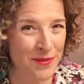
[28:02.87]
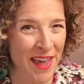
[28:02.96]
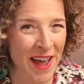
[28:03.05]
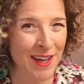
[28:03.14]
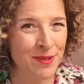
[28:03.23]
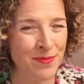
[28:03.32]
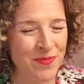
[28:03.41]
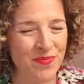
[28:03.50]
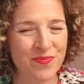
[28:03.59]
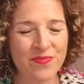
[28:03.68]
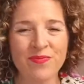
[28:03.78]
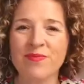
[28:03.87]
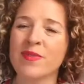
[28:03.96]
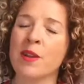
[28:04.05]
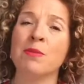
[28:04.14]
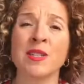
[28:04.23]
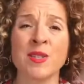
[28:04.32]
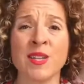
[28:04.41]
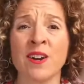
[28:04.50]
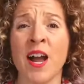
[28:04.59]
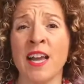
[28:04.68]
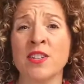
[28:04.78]
of that but
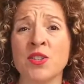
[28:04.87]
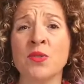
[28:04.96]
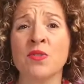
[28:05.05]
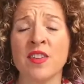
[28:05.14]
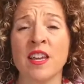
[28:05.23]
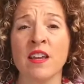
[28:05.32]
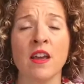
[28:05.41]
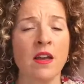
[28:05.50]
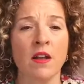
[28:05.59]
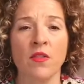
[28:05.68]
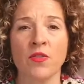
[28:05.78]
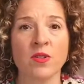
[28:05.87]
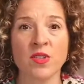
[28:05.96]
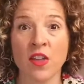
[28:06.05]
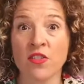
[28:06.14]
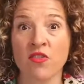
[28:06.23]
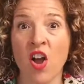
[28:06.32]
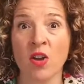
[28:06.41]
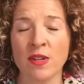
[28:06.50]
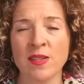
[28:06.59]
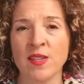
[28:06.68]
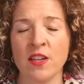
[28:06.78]
sarah i do think there's nothing wrong
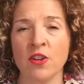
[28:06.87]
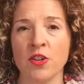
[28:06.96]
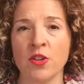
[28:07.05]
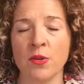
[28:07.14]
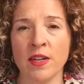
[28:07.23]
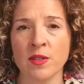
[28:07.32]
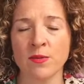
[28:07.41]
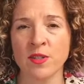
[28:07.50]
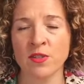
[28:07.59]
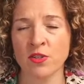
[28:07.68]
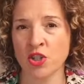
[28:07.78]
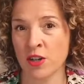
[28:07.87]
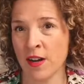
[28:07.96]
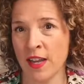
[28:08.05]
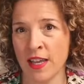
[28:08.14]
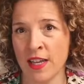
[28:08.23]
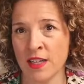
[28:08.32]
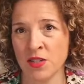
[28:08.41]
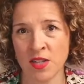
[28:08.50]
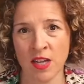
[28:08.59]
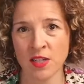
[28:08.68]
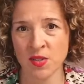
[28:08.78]
with saying you're a ux researcher
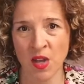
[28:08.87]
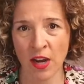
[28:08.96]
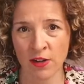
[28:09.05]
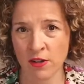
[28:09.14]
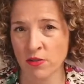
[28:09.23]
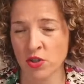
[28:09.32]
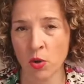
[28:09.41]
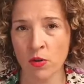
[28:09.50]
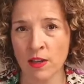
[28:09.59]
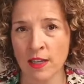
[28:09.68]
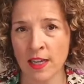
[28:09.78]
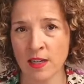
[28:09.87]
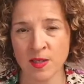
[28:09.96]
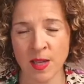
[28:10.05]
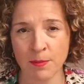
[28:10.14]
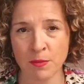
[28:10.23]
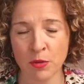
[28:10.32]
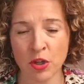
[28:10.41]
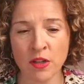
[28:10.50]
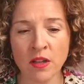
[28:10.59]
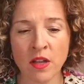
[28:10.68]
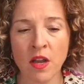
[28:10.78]
and a designer totally
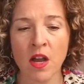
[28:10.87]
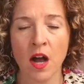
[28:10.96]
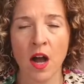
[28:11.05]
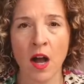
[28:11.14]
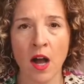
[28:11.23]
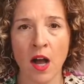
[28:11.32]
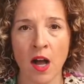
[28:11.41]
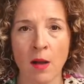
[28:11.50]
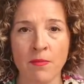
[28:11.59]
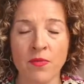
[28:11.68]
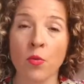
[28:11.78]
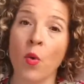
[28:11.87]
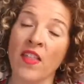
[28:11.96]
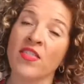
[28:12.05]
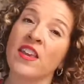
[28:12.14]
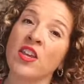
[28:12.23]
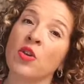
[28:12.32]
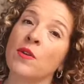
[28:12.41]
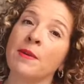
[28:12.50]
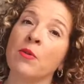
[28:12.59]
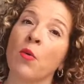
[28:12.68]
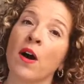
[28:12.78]
acceptable um the one thing you would
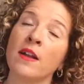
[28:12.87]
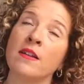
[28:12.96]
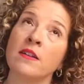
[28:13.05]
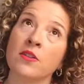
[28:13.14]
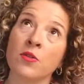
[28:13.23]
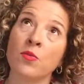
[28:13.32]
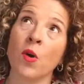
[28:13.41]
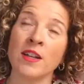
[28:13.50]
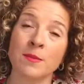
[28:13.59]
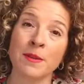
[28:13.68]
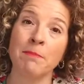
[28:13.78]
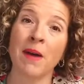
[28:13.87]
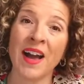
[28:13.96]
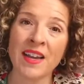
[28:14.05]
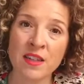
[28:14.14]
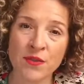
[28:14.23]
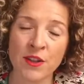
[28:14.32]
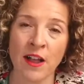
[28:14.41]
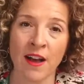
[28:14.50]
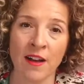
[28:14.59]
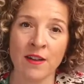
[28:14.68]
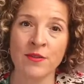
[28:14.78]
be want you'd want to be mindful
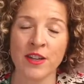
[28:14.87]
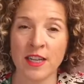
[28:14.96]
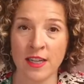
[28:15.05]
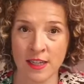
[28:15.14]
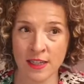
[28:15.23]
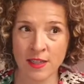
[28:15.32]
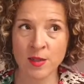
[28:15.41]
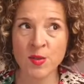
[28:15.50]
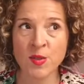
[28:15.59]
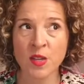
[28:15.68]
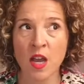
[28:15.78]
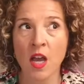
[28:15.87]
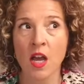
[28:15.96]
of is